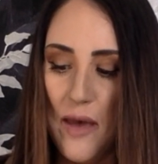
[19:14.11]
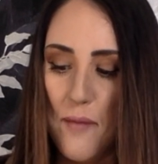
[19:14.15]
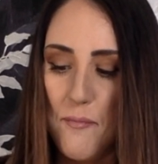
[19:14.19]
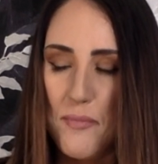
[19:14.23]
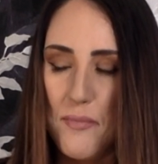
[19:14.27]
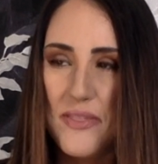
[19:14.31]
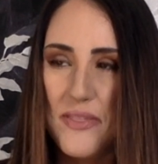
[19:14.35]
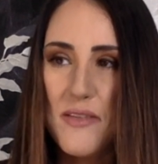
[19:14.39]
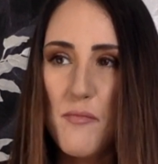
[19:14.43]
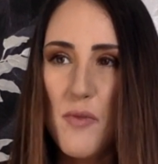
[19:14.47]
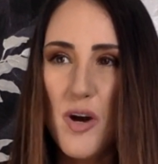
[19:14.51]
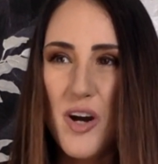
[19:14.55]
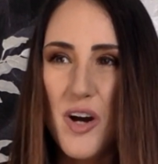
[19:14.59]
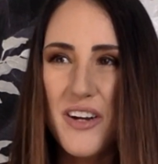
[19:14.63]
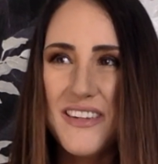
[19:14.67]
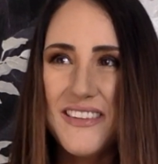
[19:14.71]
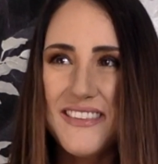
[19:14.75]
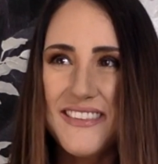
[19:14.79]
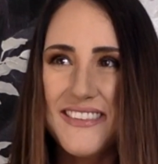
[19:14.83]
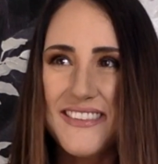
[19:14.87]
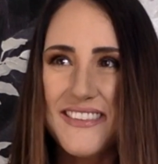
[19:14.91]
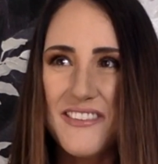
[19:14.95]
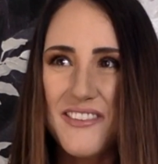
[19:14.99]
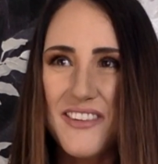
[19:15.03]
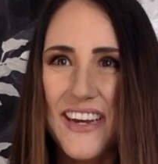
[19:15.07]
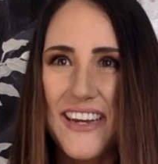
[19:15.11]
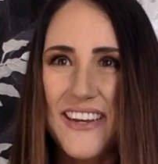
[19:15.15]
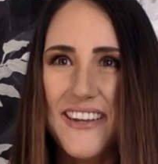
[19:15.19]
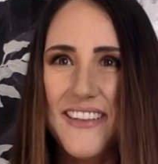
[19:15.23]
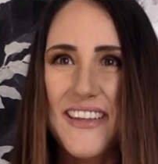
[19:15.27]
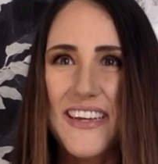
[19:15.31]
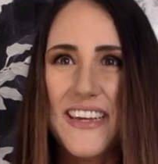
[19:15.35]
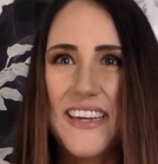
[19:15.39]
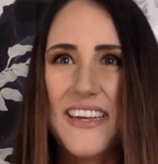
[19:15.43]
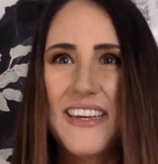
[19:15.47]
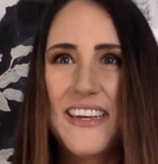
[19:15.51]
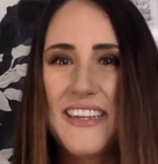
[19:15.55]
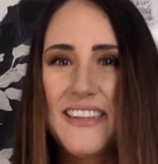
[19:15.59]
But the market's still kind of
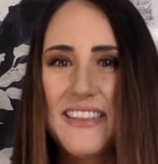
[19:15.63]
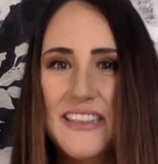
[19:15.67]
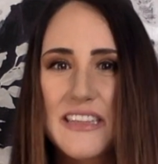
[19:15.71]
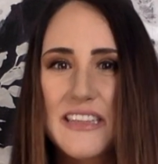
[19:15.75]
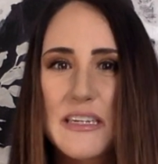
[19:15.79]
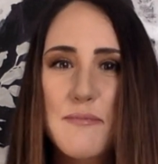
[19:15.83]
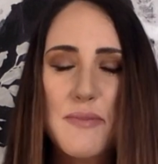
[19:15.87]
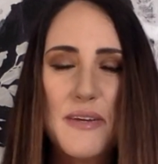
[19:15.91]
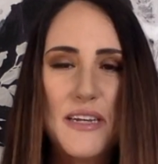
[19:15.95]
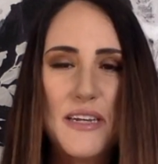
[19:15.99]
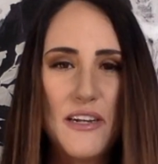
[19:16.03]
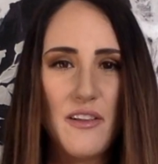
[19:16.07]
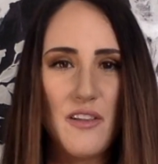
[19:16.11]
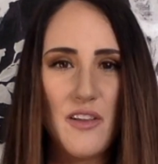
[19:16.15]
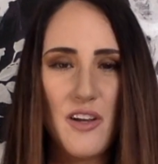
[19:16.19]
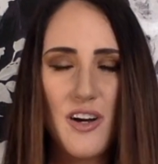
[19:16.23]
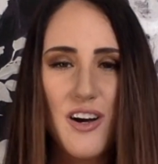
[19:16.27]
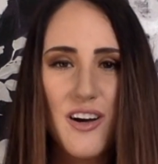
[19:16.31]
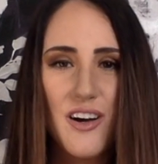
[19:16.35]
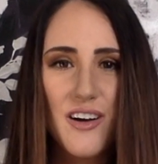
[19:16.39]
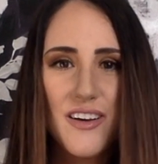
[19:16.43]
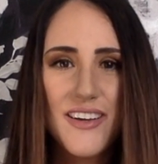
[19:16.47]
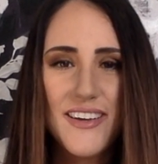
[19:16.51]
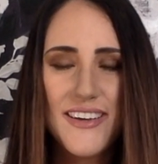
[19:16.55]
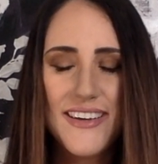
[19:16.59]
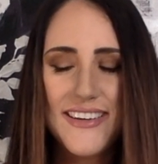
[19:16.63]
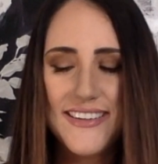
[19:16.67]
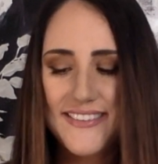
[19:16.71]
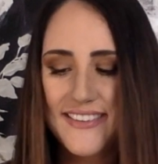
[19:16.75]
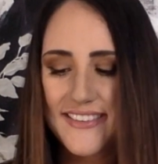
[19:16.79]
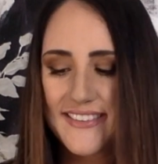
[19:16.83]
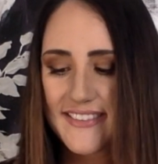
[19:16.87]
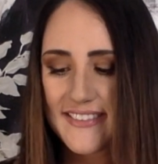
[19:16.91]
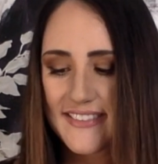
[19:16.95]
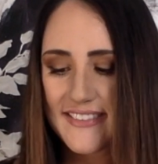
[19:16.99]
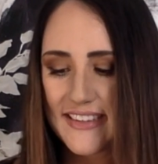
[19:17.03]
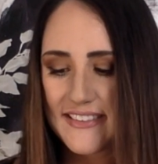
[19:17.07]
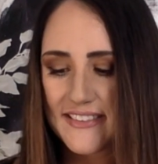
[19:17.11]
limping along.
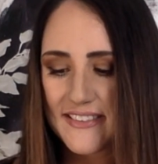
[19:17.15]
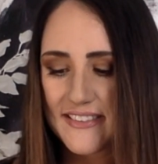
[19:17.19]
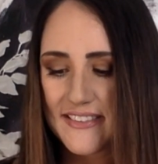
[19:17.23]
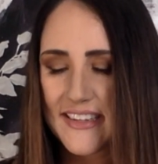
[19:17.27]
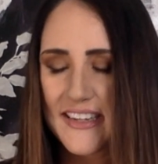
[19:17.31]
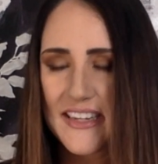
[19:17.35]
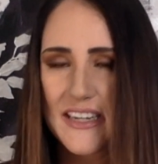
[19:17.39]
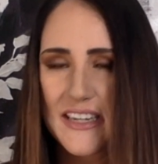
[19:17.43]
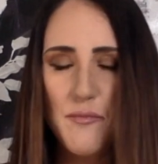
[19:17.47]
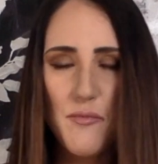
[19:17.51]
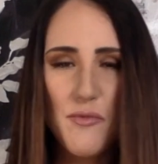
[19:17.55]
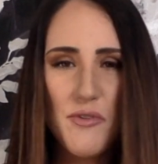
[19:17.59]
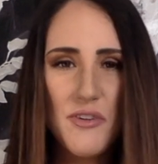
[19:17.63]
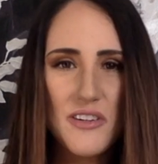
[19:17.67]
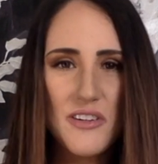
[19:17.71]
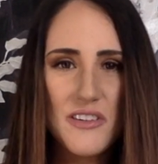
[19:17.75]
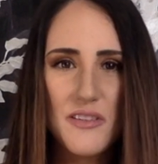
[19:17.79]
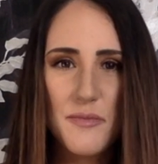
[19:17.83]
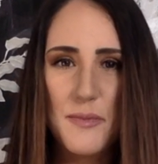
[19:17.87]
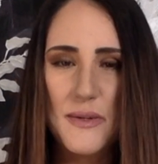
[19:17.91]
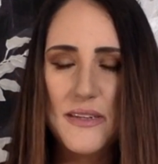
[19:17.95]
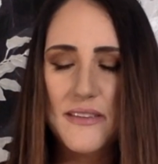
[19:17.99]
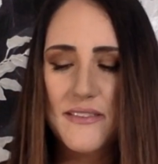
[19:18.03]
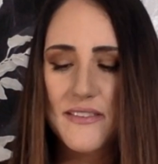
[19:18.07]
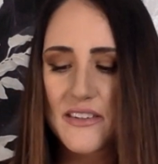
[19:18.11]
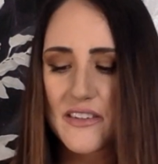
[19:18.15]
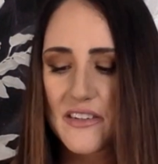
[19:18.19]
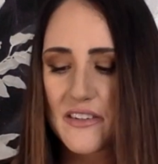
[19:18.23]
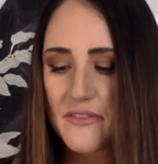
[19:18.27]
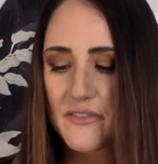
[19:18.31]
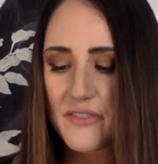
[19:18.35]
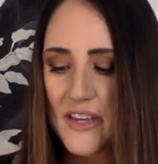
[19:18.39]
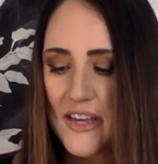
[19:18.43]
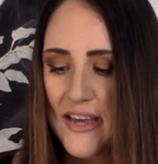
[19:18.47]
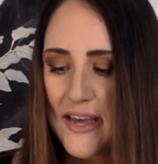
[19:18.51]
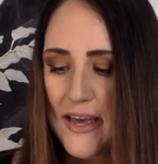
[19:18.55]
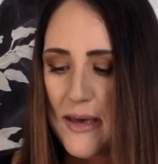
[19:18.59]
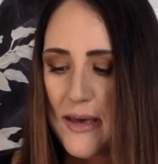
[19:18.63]
It's getting more
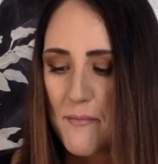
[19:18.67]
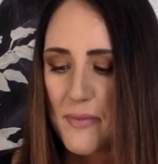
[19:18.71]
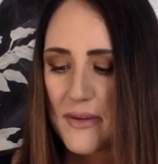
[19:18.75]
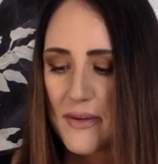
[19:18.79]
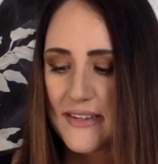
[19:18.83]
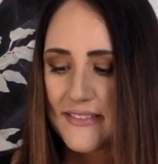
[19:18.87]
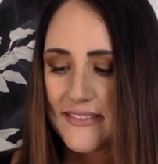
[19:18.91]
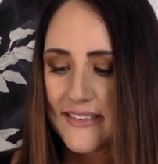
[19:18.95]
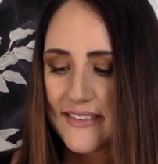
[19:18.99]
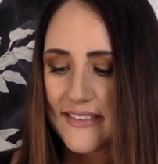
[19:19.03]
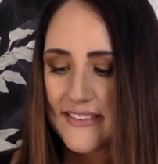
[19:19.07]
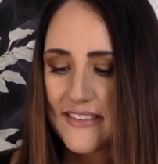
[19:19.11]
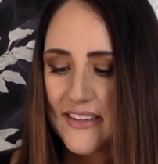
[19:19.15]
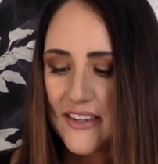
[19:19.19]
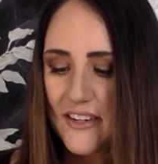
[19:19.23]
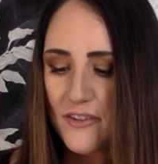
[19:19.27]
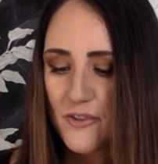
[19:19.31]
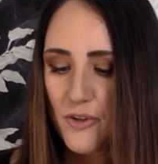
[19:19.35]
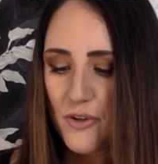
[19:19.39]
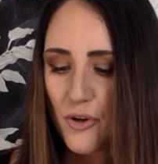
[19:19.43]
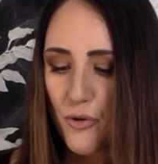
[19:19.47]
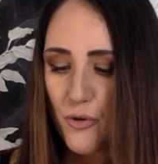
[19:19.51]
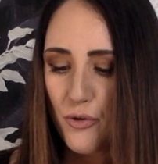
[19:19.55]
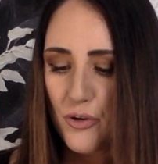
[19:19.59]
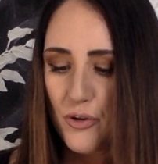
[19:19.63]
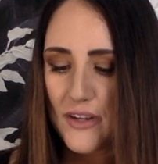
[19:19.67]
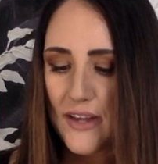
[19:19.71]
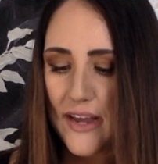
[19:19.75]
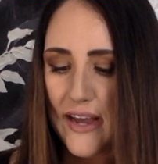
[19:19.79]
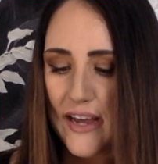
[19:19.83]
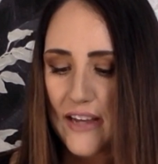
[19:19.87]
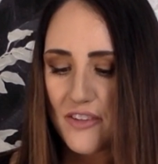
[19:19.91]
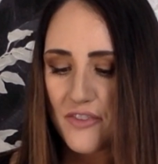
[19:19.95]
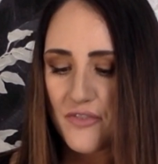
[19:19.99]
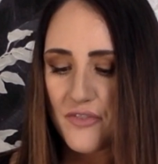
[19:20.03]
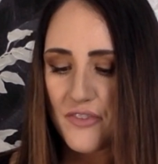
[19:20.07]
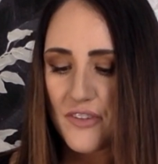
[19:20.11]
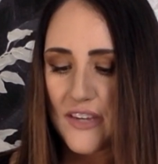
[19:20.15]
expensive, but it's not a total
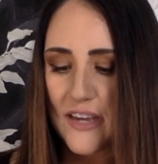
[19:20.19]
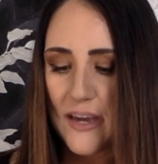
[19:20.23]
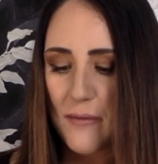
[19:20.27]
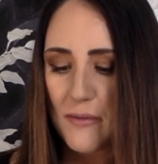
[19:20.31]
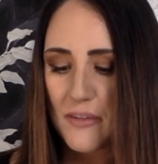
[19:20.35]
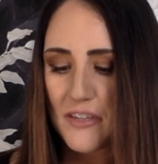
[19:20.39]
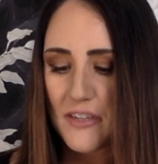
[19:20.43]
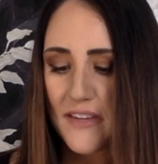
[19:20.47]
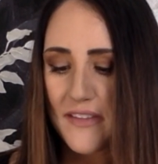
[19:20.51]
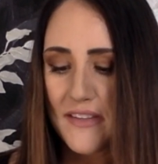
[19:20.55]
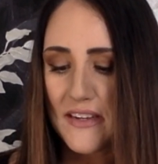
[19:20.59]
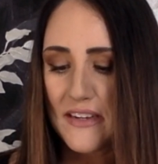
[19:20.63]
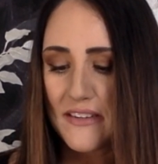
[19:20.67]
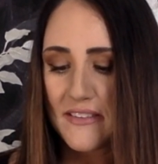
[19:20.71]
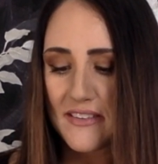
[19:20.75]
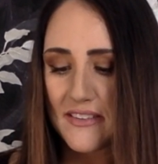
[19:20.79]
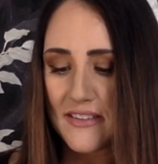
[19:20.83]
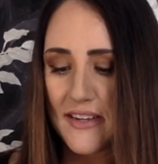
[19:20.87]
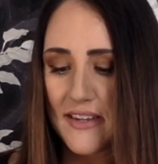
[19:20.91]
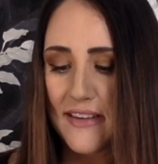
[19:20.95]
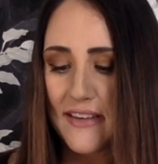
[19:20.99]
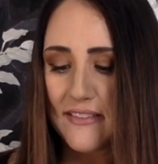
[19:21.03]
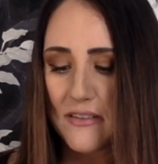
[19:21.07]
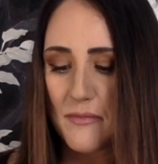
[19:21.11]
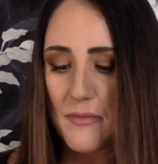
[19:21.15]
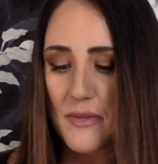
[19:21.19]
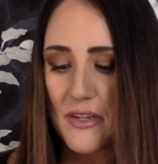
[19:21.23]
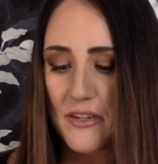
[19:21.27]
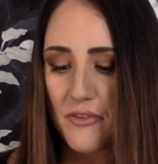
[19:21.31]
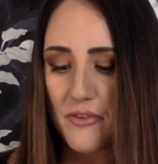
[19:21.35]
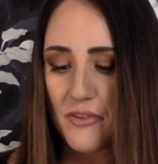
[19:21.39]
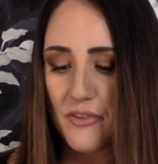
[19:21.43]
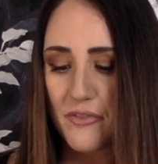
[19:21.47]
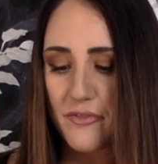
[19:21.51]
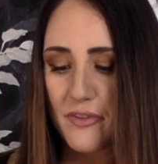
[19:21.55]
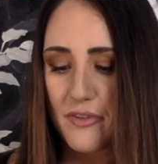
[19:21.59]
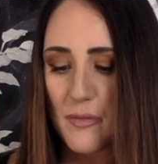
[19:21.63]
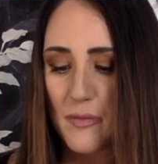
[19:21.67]
catastrophe yet, which I think is a testament
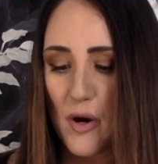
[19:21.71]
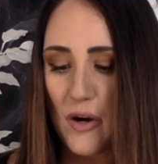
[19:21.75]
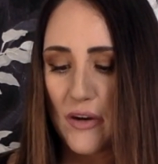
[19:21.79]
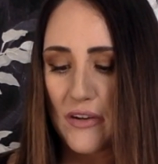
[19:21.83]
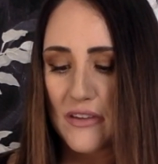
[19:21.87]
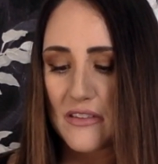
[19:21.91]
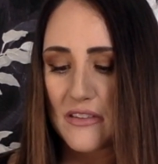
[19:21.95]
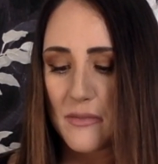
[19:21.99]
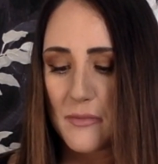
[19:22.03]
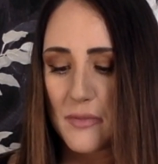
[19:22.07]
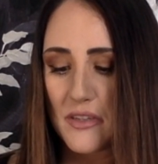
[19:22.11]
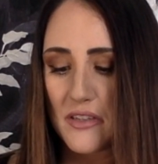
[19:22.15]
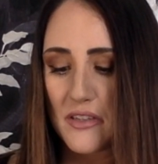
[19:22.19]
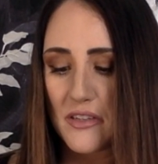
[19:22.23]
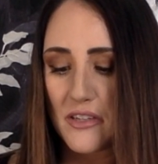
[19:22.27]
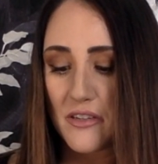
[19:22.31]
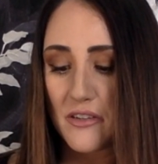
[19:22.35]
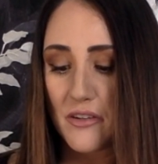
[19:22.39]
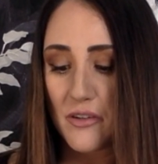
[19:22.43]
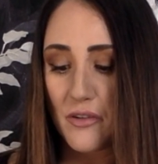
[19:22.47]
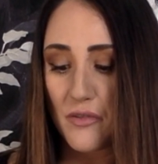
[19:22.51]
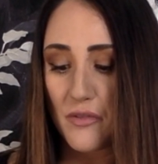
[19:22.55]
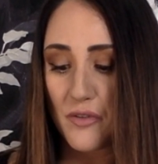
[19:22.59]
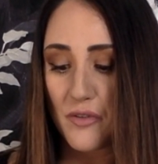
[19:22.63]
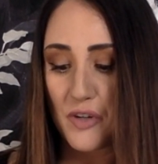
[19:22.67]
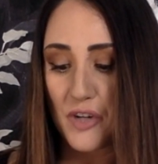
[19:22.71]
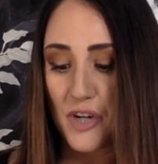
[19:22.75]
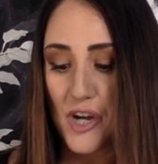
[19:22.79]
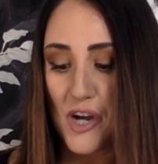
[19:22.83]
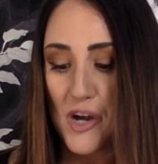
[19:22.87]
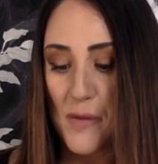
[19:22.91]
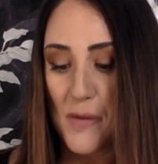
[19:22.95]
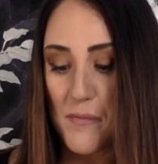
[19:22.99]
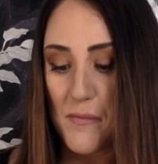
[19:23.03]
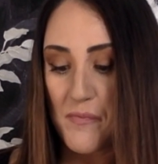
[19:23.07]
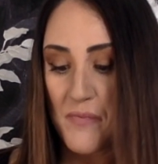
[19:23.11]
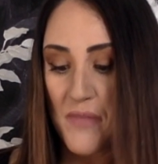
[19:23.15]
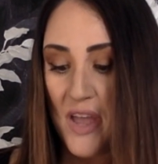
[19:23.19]
to the free market's ability to
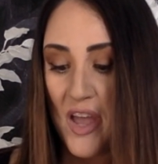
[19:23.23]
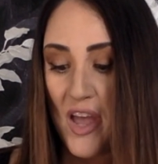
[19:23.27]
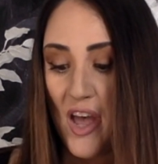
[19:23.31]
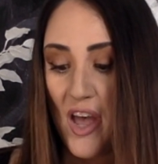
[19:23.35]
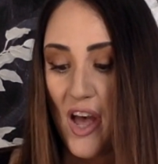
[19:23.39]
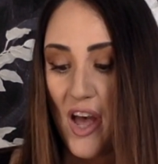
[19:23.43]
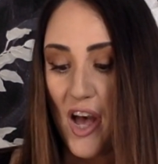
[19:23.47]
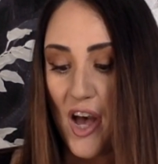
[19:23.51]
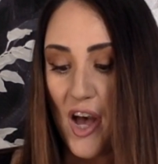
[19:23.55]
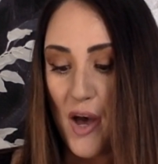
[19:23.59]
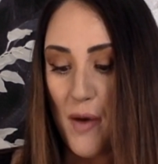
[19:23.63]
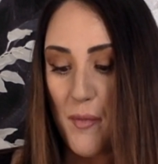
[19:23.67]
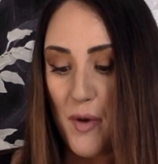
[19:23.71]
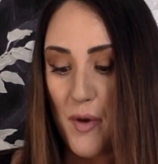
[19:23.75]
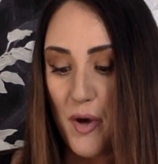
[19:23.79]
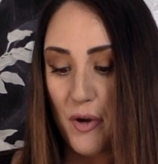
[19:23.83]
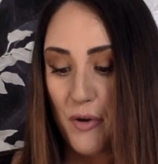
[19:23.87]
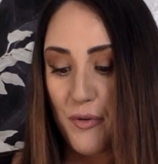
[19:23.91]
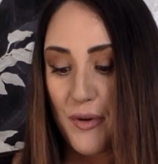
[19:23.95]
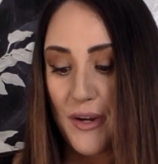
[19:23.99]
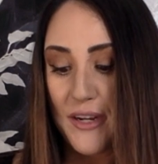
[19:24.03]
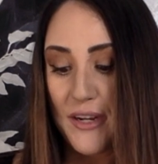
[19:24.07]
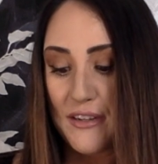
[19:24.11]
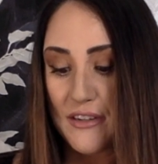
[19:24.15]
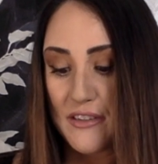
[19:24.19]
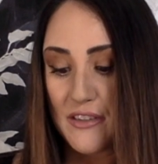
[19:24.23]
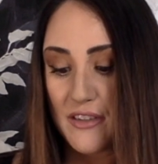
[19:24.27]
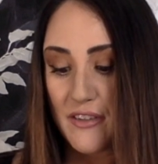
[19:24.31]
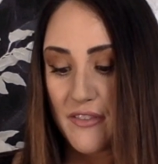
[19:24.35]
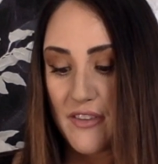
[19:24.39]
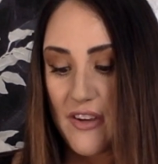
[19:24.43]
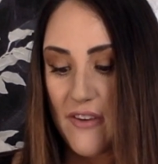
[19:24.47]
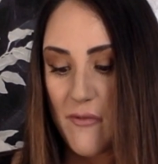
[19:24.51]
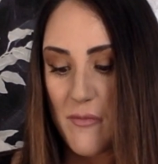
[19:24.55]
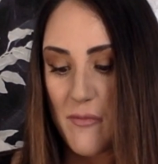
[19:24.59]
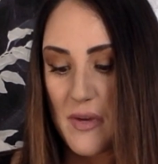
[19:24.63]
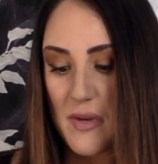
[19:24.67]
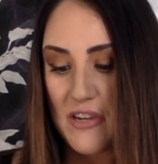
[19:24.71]
overcome a great deal of
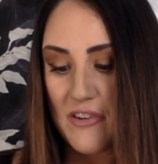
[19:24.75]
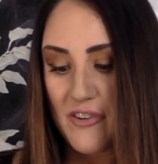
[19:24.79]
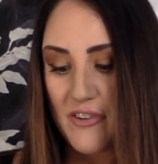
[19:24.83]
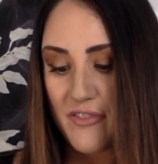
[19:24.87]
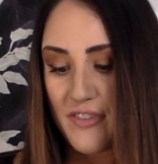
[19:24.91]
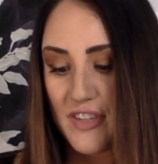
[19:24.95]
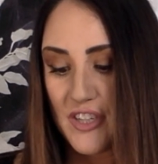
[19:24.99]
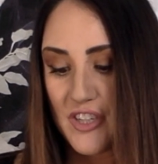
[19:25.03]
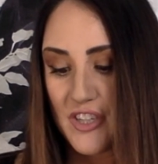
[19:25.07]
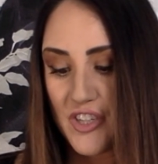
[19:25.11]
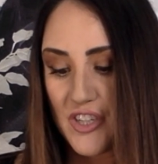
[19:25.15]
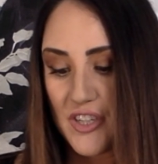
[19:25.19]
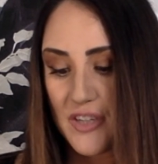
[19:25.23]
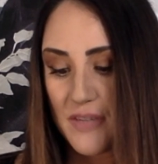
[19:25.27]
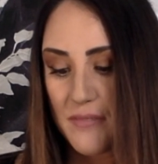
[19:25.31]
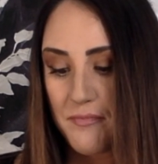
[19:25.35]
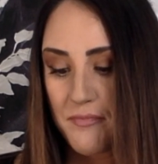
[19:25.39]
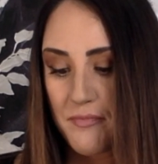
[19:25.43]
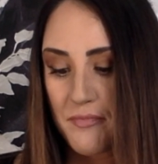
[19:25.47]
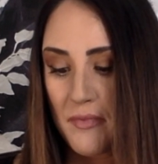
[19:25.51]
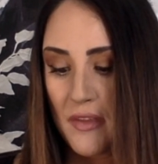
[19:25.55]
government intervention.